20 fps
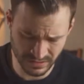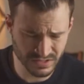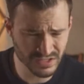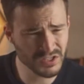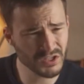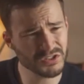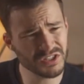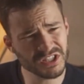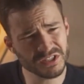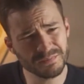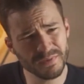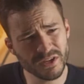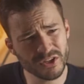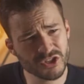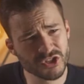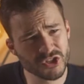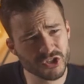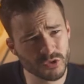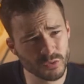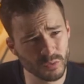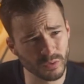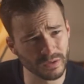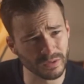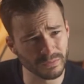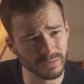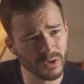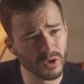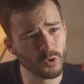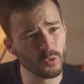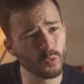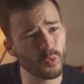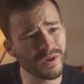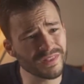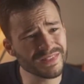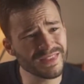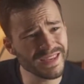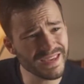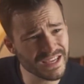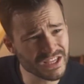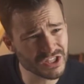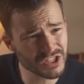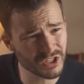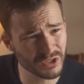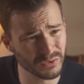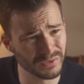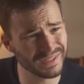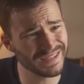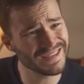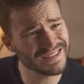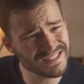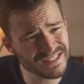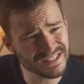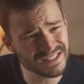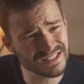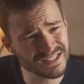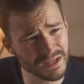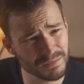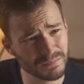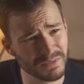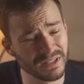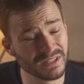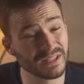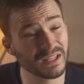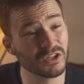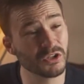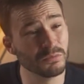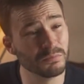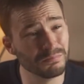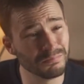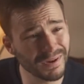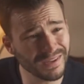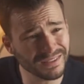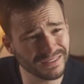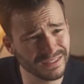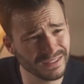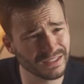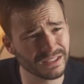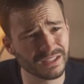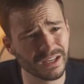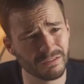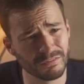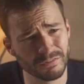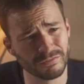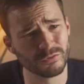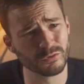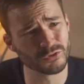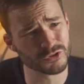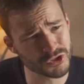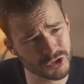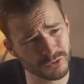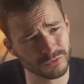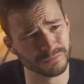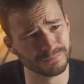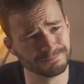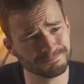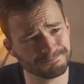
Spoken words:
So just make sure what they exclude isn't something that you might need cover for soon.